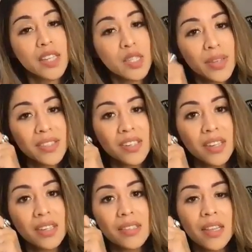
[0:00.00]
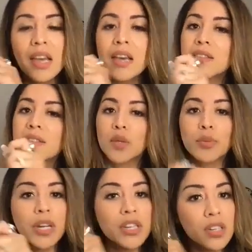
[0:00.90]
messages,
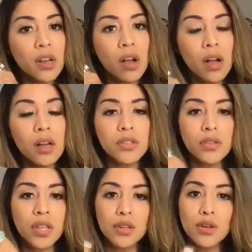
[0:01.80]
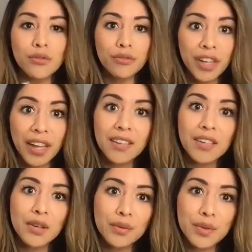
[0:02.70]
celebration calls, so that you don't forget and
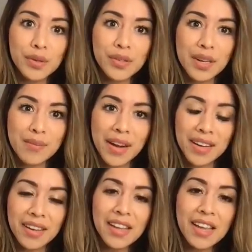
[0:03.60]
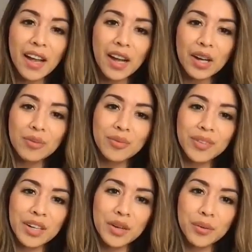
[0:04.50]
you don't lose anybody,
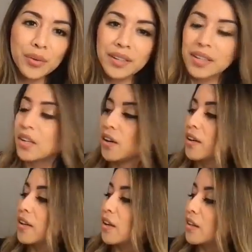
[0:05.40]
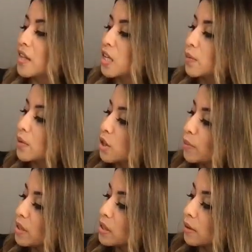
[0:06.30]
what in our things we should
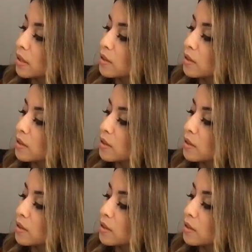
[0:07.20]
be doing.